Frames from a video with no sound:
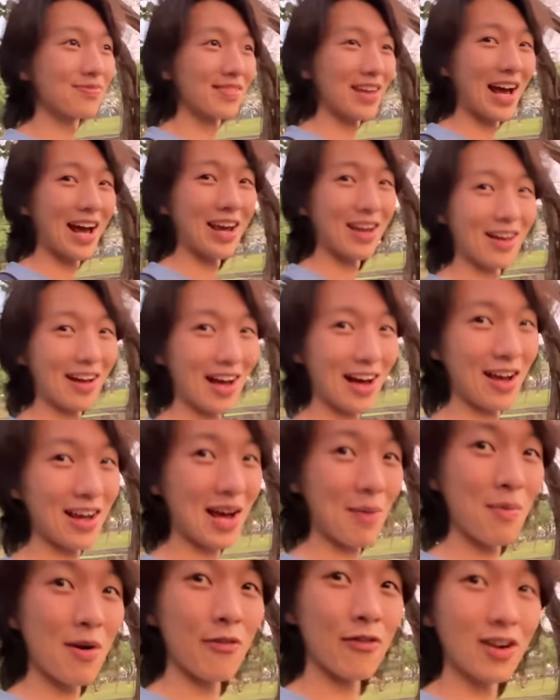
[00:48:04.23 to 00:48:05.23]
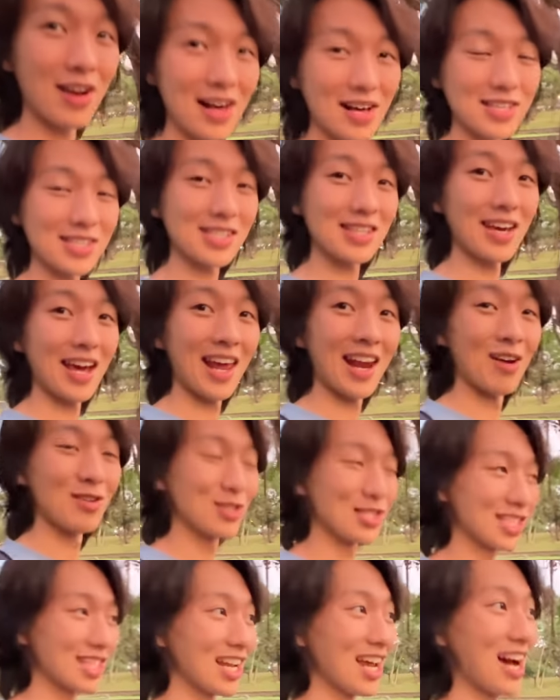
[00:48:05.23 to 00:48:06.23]
I come off class and I'll
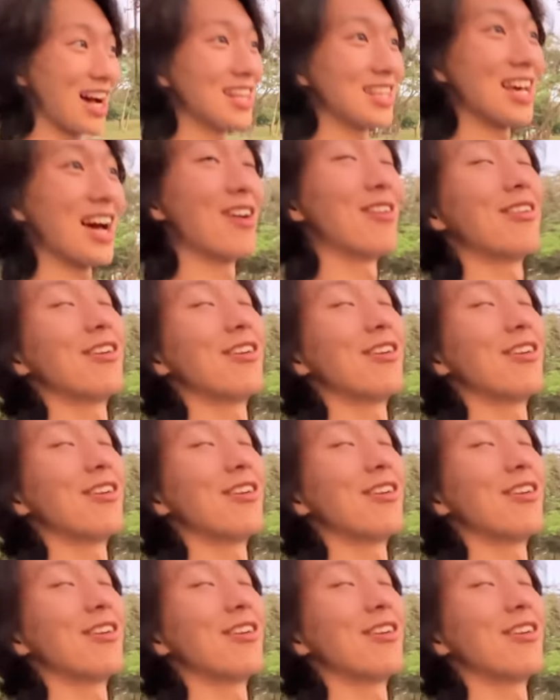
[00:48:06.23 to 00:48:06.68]
just lie down